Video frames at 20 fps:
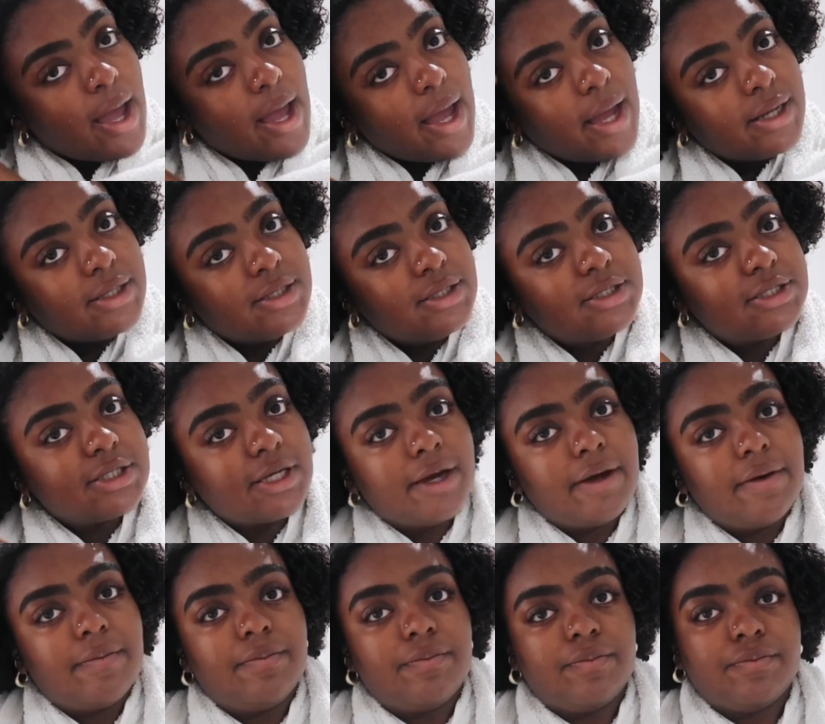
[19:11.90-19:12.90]
And
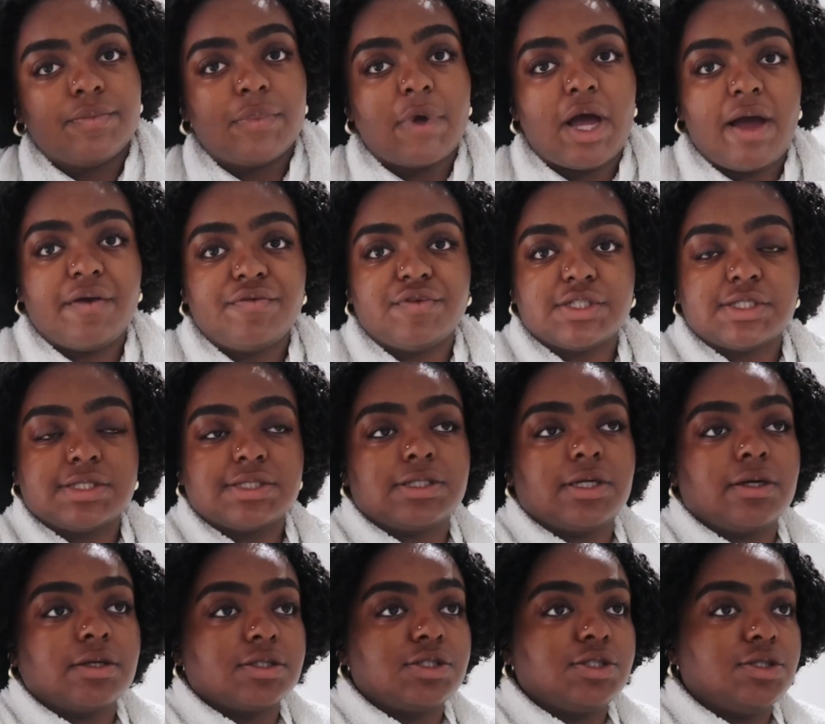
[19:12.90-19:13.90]
I've just
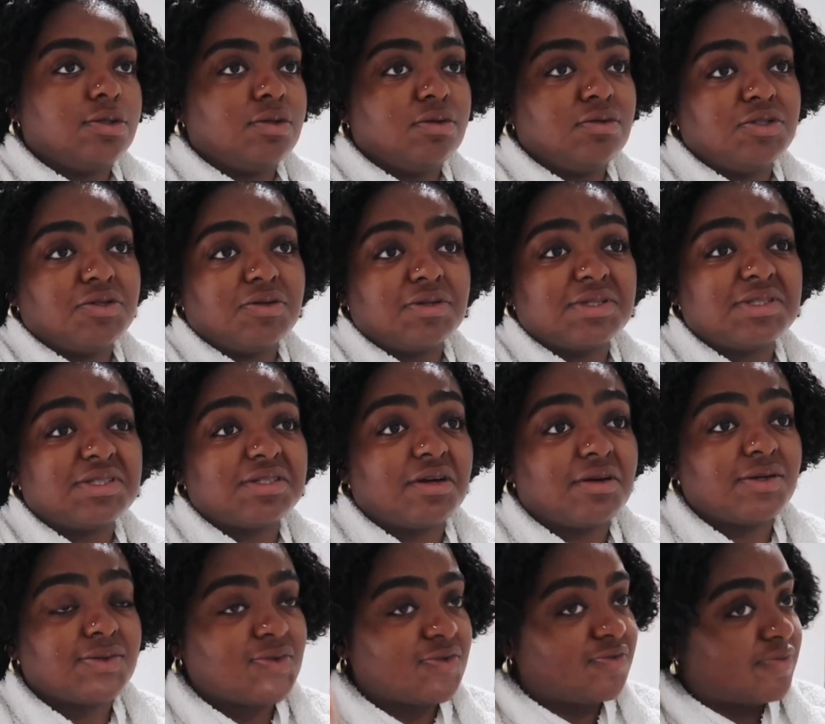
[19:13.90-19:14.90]
stuck to doing
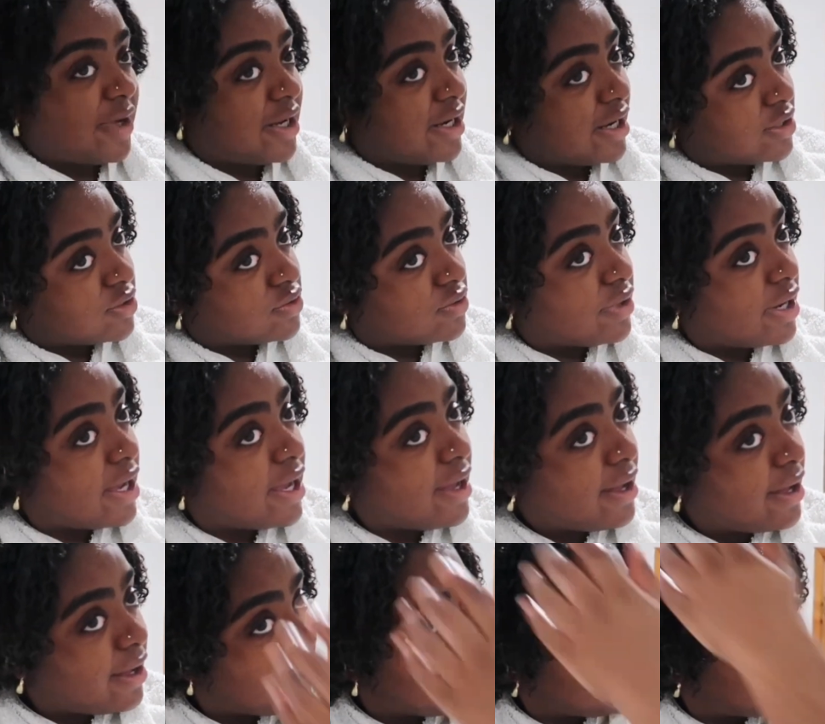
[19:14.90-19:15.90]
styles with my natural
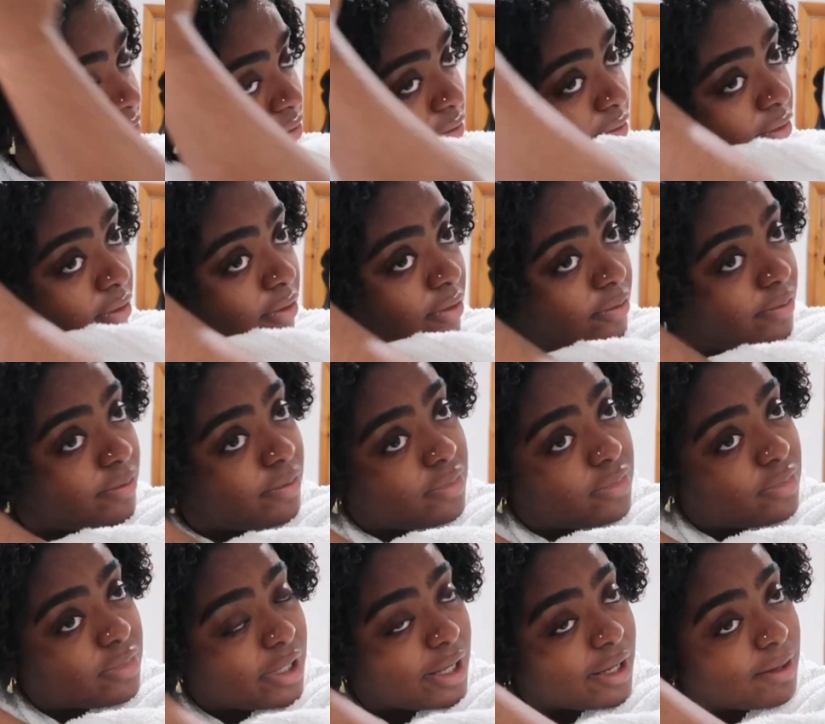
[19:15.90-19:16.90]
hair, or
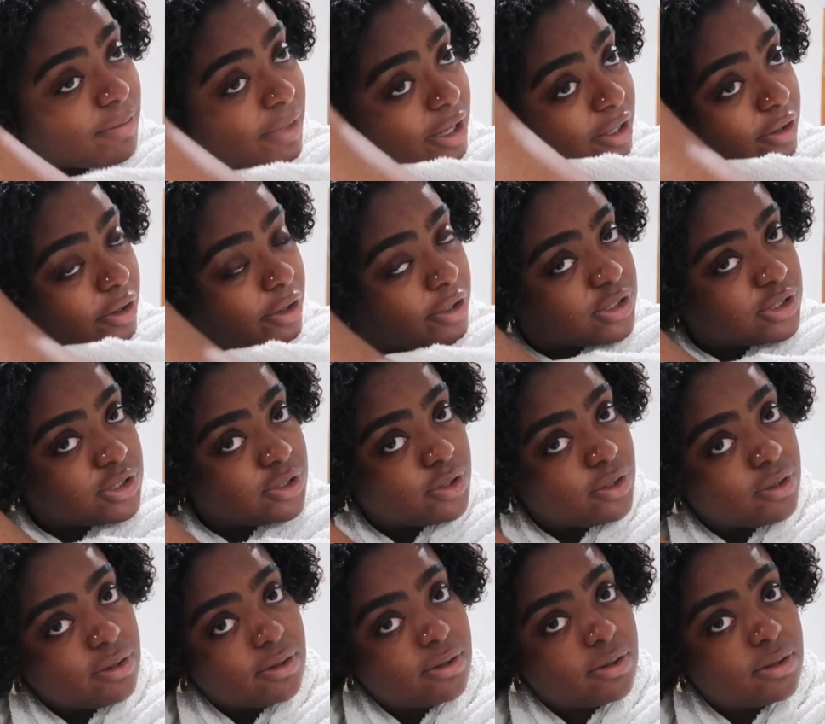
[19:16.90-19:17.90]
like my
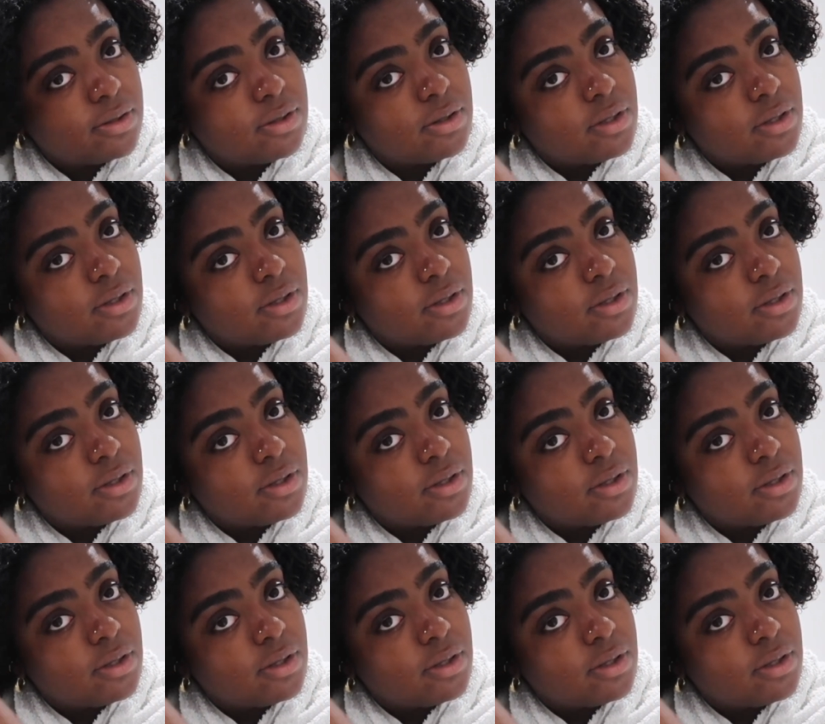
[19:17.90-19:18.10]
go-to